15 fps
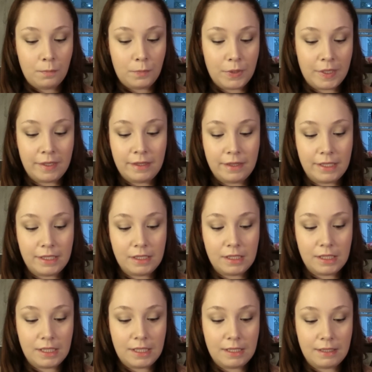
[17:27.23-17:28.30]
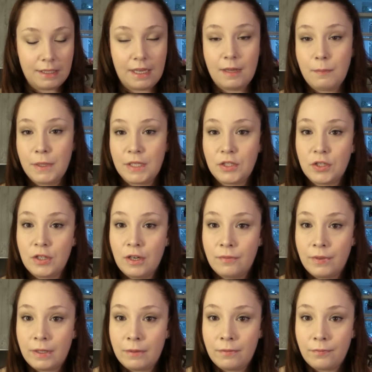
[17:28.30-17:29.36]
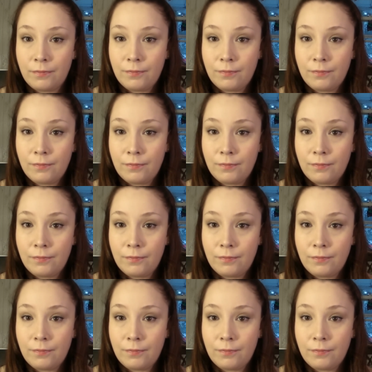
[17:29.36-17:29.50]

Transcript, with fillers: But this is a picture of a.